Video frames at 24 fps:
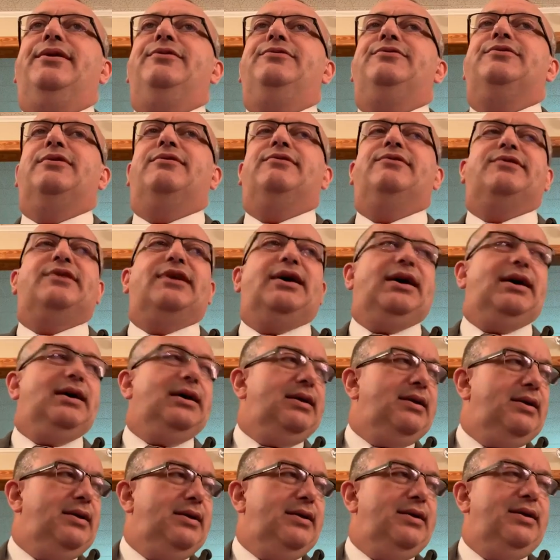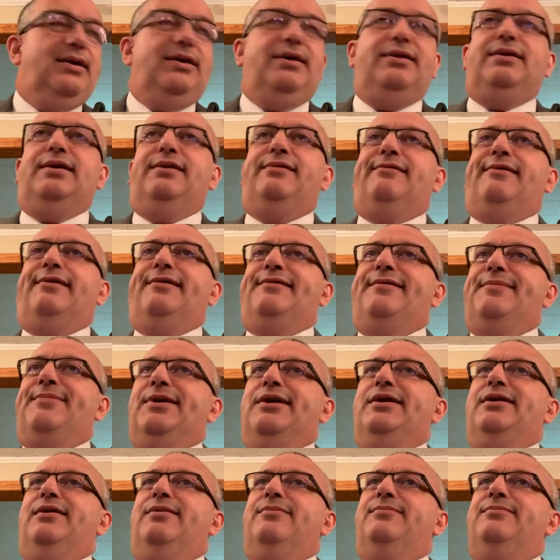who's going to say, you need to worship